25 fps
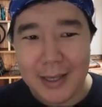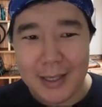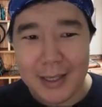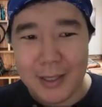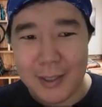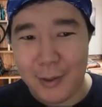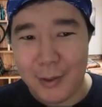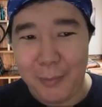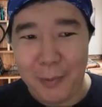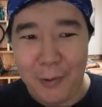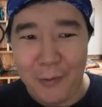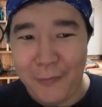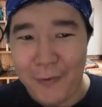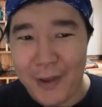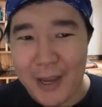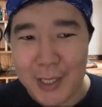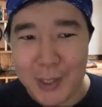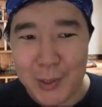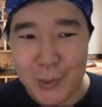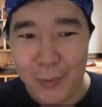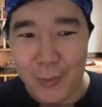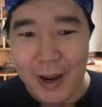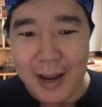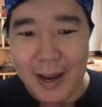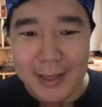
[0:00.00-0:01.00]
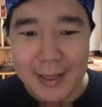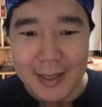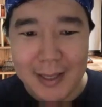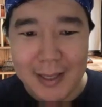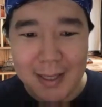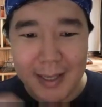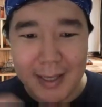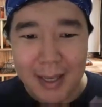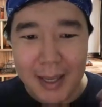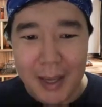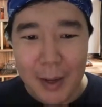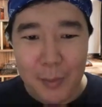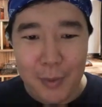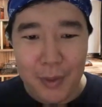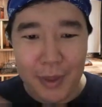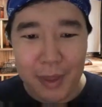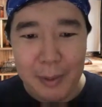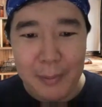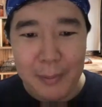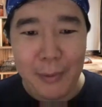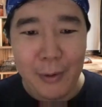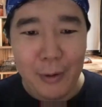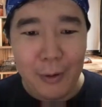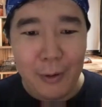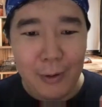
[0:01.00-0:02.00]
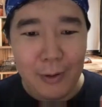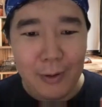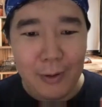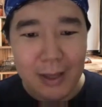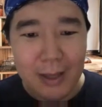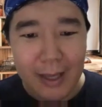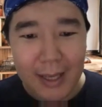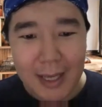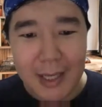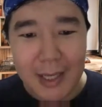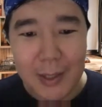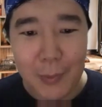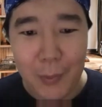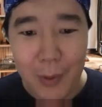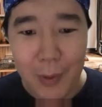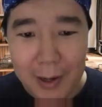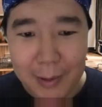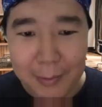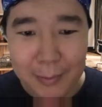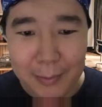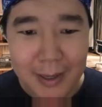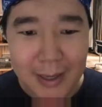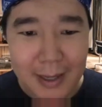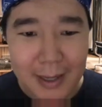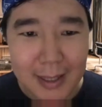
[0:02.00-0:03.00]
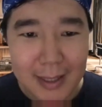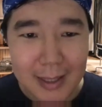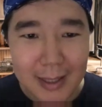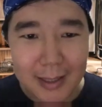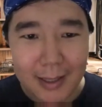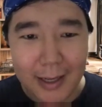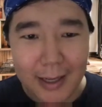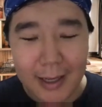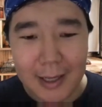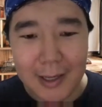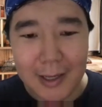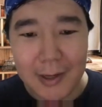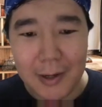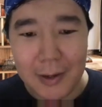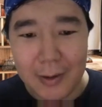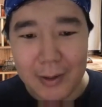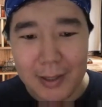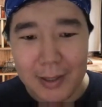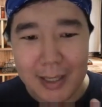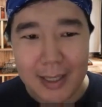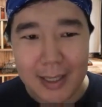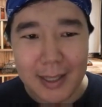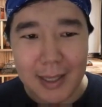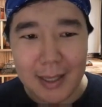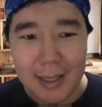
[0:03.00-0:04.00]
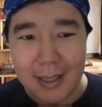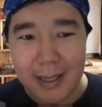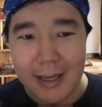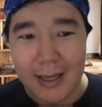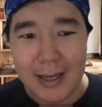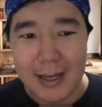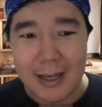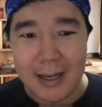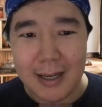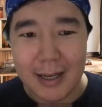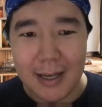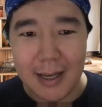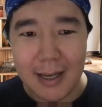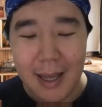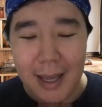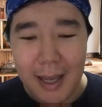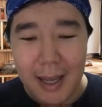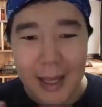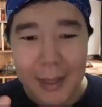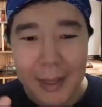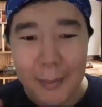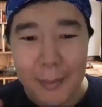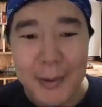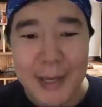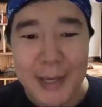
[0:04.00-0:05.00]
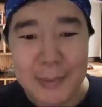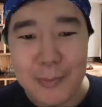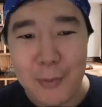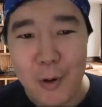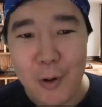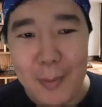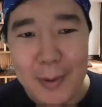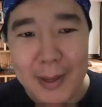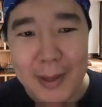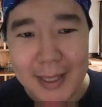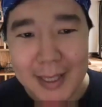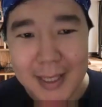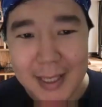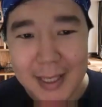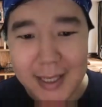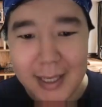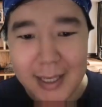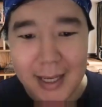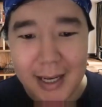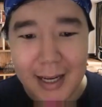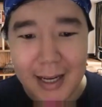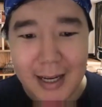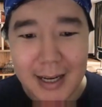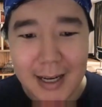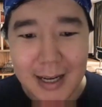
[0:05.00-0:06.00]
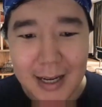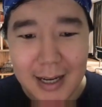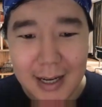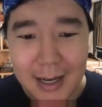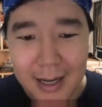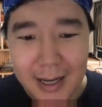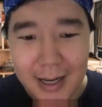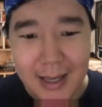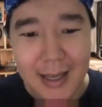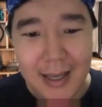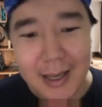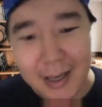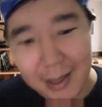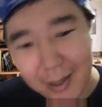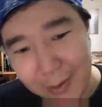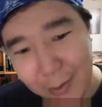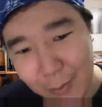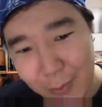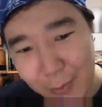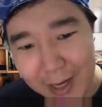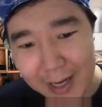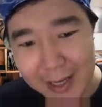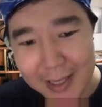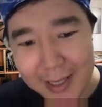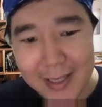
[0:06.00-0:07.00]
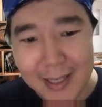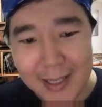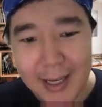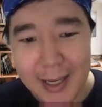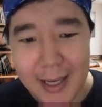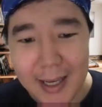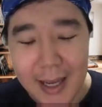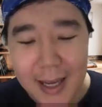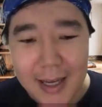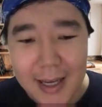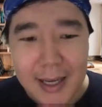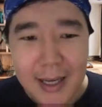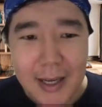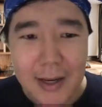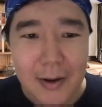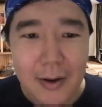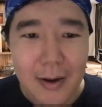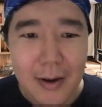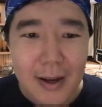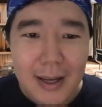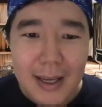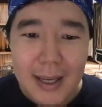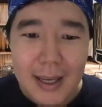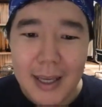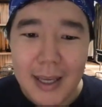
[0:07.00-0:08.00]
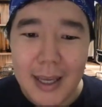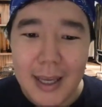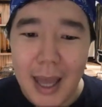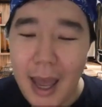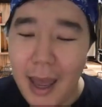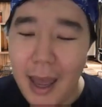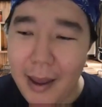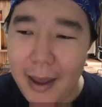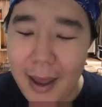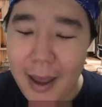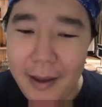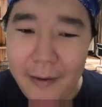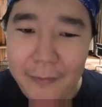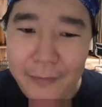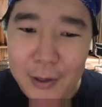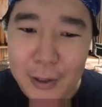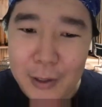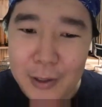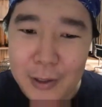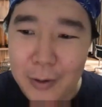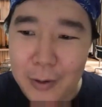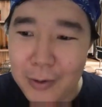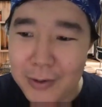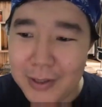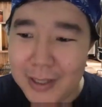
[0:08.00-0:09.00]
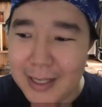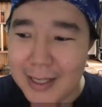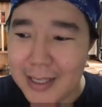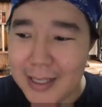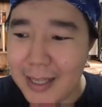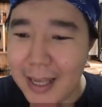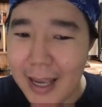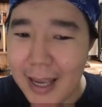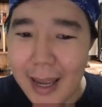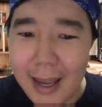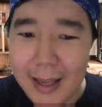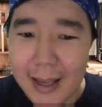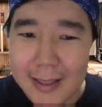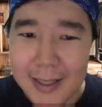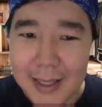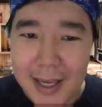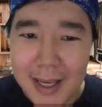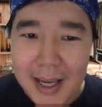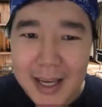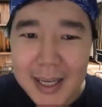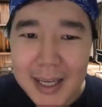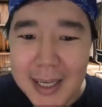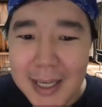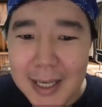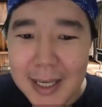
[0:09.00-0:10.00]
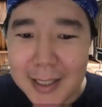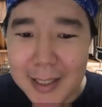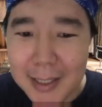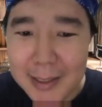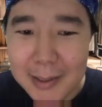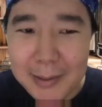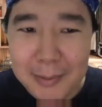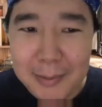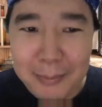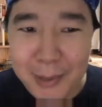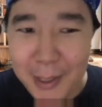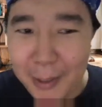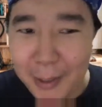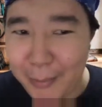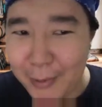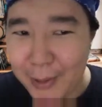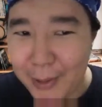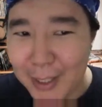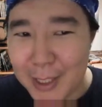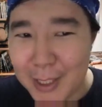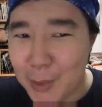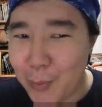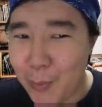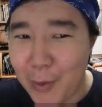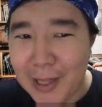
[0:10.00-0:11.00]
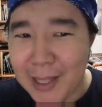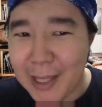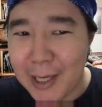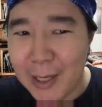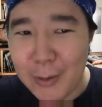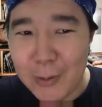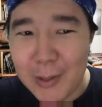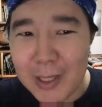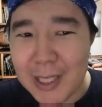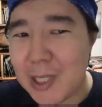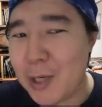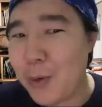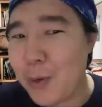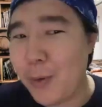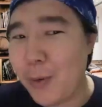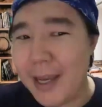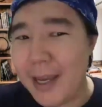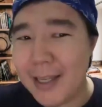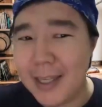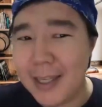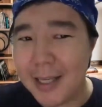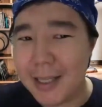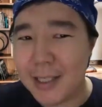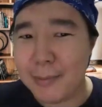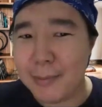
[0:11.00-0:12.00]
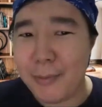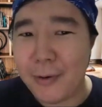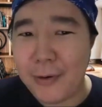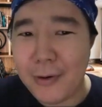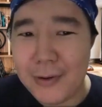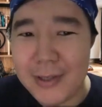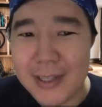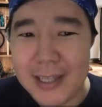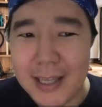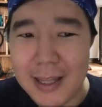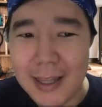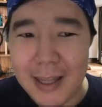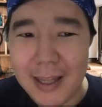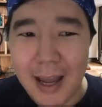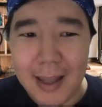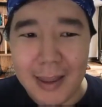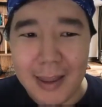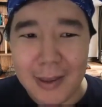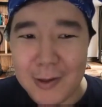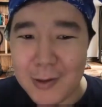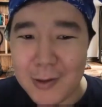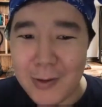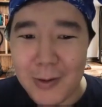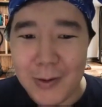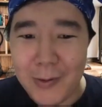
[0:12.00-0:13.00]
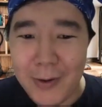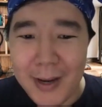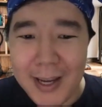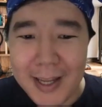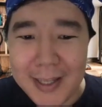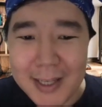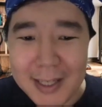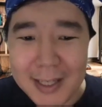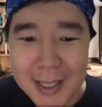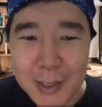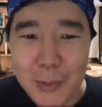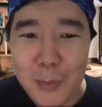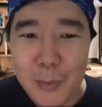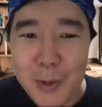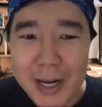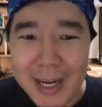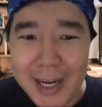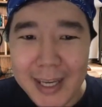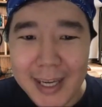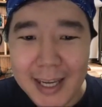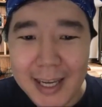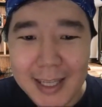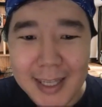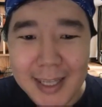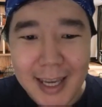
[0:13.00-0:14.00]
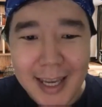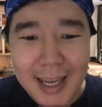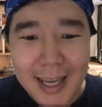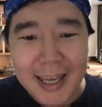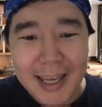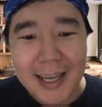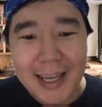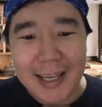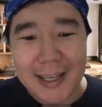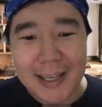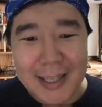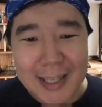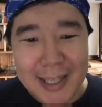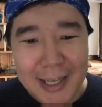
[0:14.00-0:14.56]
super fast runs with the ball in rugby, like the best moments. One can say. Have you noticed that England people is really good at creating sports and not so great at winning it? Because